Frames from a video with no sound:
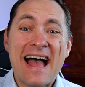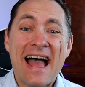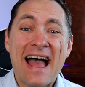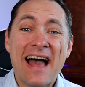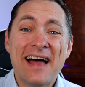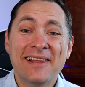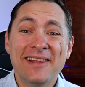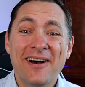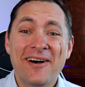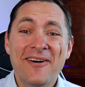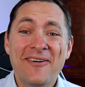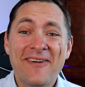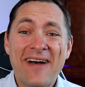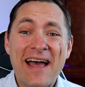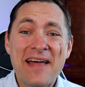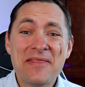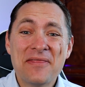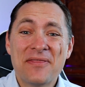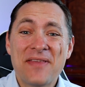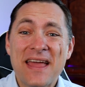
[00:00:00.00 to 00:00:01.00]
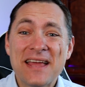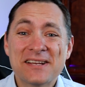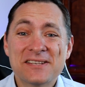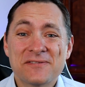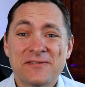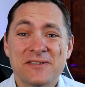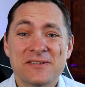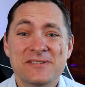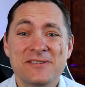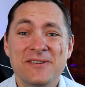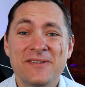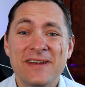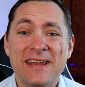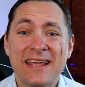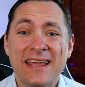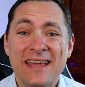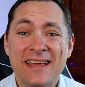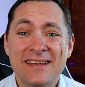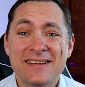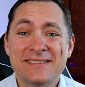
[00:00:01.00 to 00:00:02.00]
Hello, and thanks for
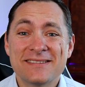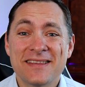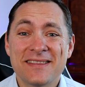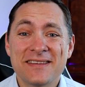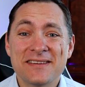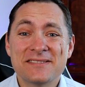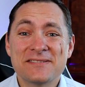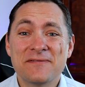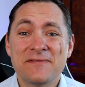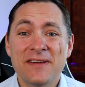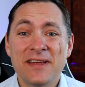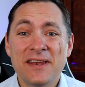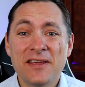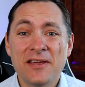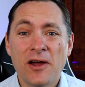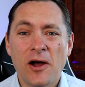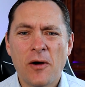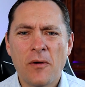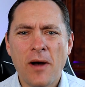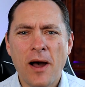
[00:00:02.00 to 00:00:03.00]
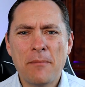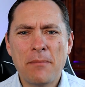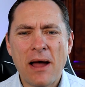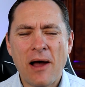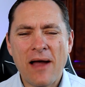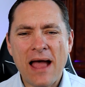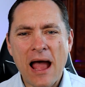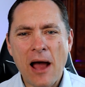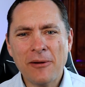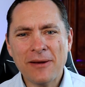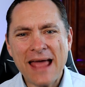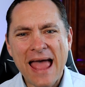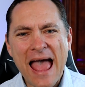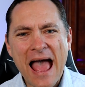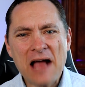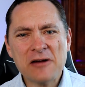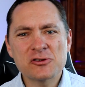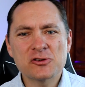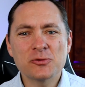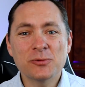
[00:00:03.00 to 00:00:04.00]
tuning in to this video about how to
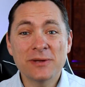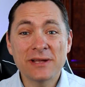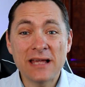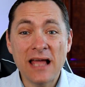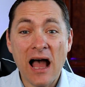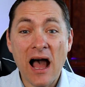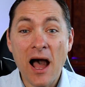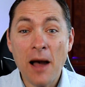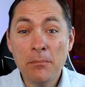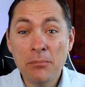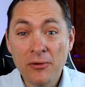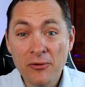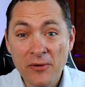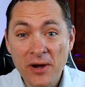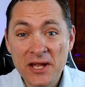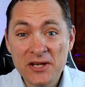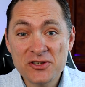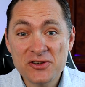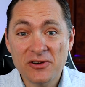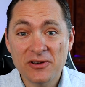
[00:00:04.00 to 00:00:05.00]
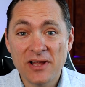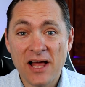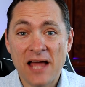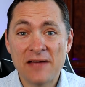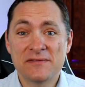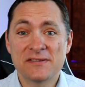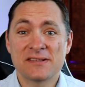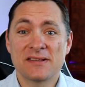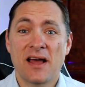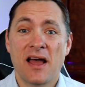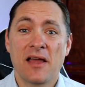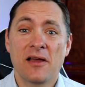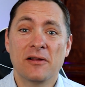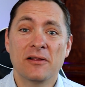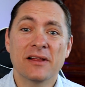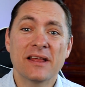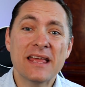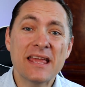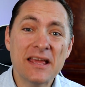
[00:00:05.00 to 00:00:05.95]
actually upgrade your lifestyle,